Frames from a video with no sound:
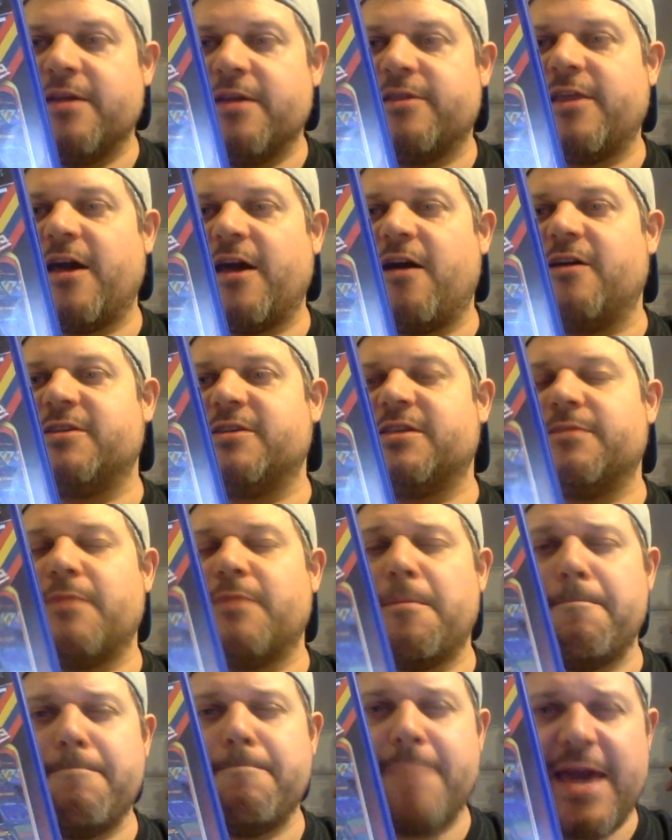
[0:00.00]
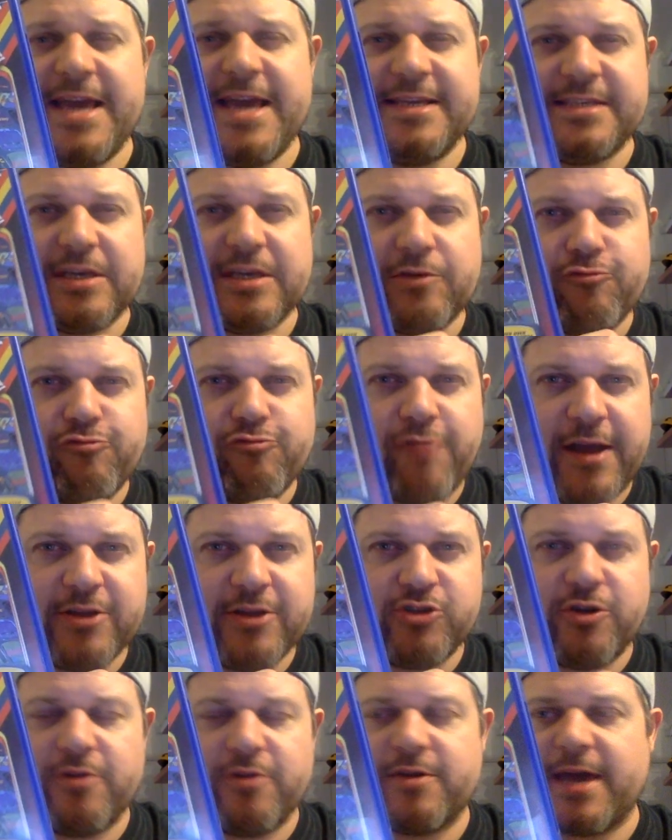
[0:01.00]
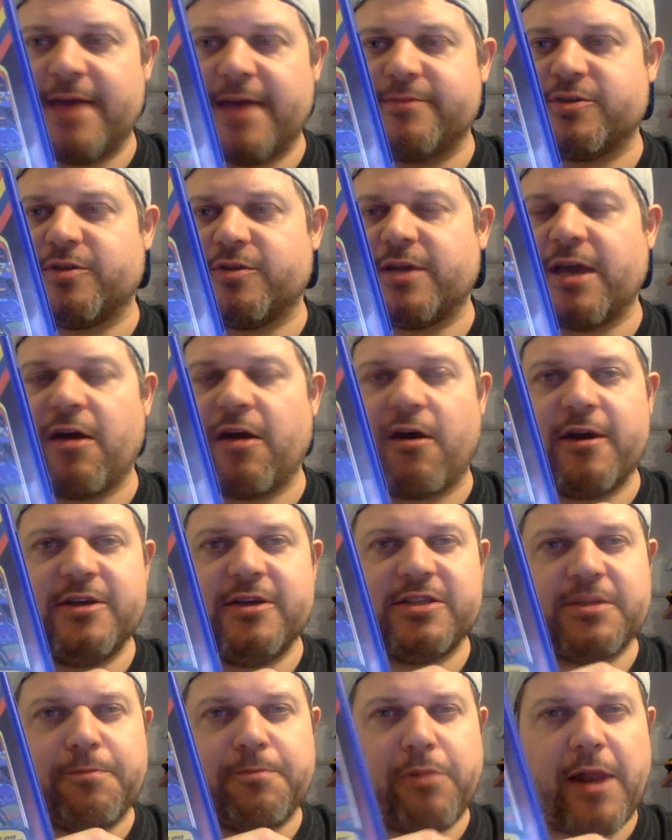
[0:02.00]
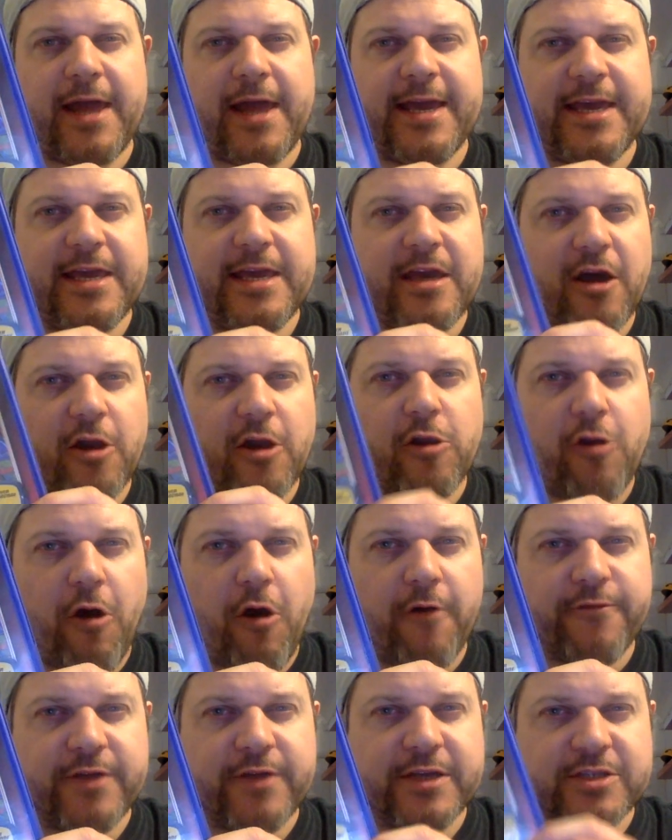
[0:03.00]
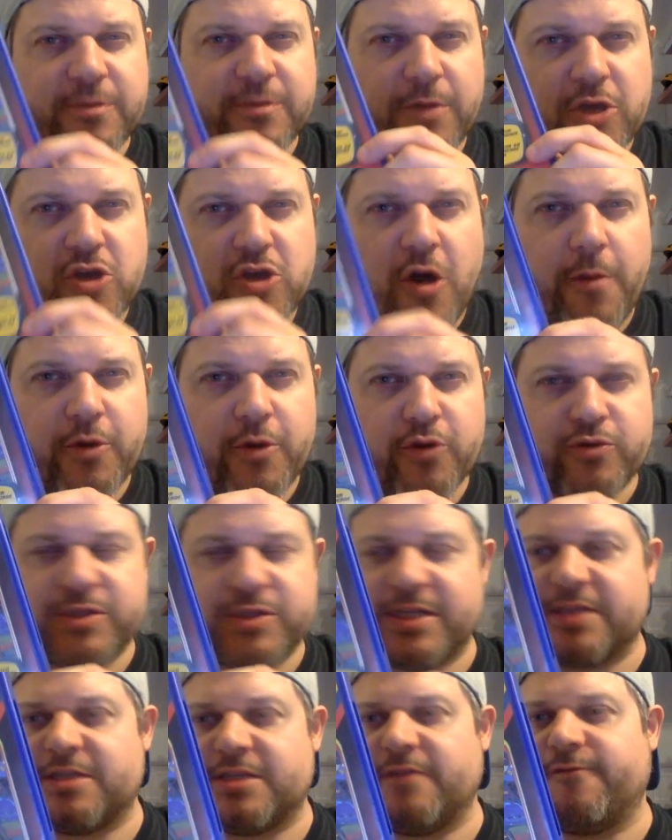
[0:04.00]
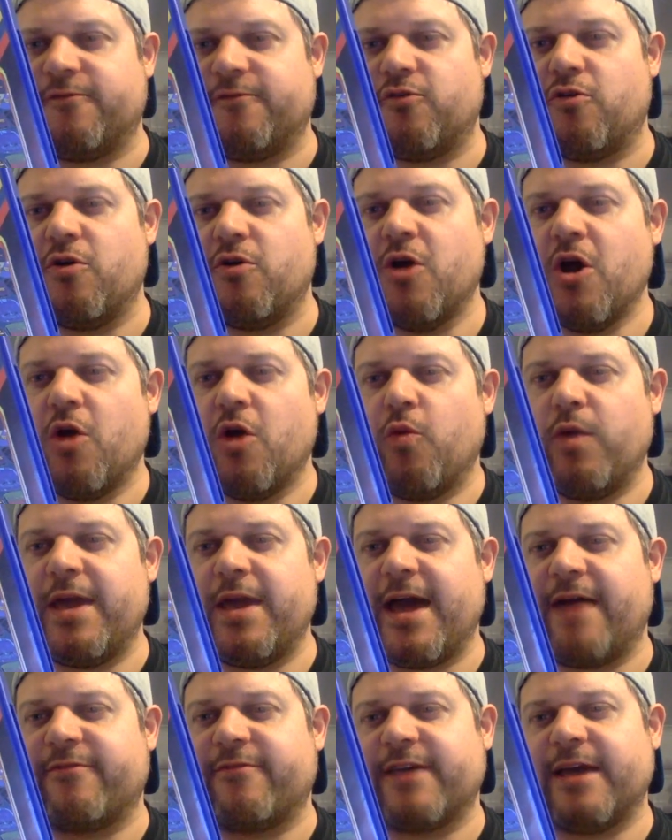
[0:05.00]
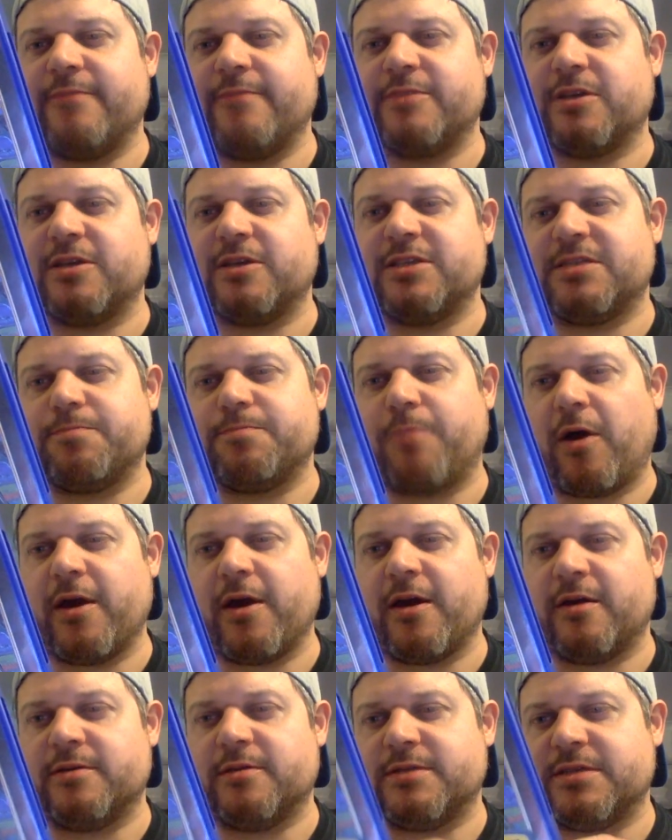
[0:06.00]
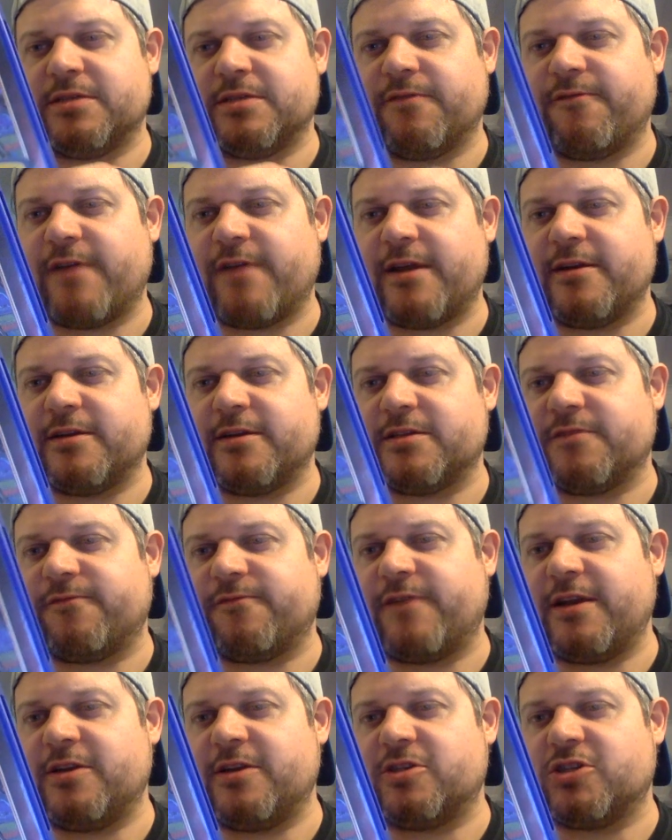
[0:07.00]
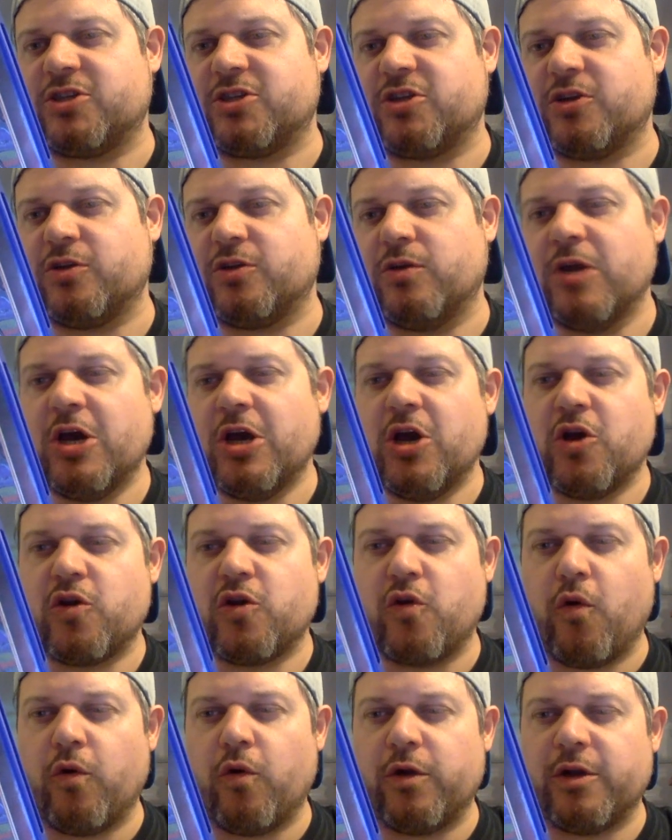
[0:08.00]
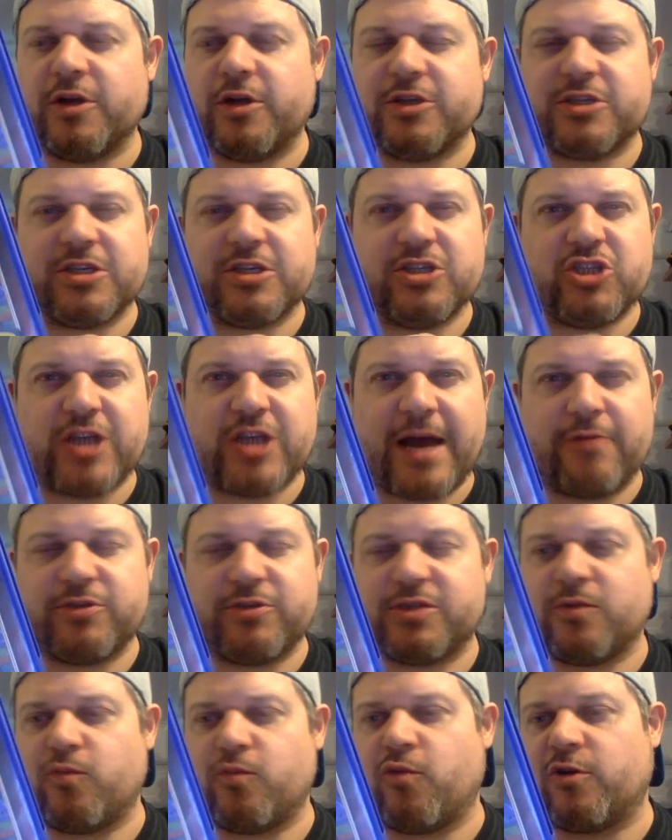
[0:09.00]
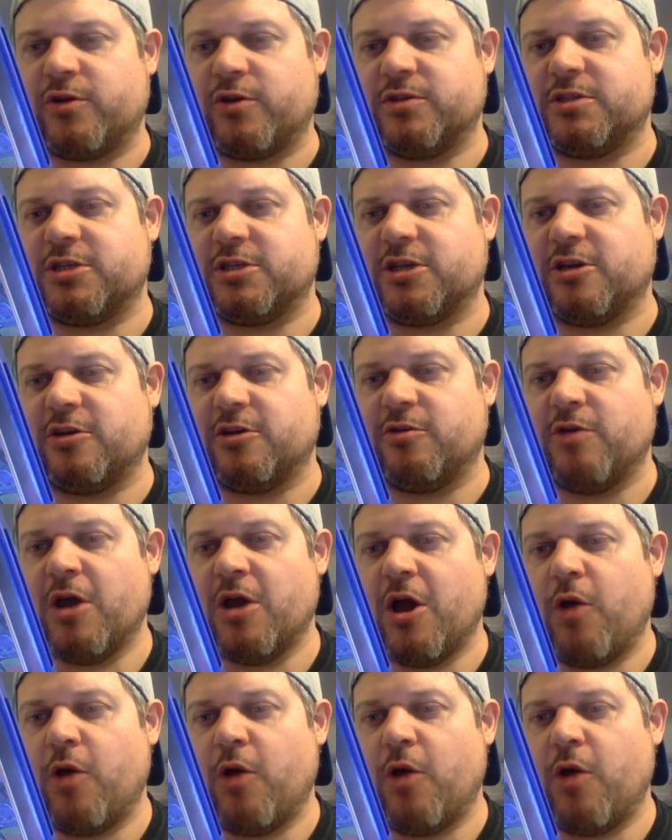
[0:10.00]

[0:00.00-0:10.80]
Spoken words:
There are some amazing retro games on here. I used to play a lot of these on my Commodore 64. We have games like Spy Hunter, Defender, Defender 2, Gauntlet, Joust 1 and 2.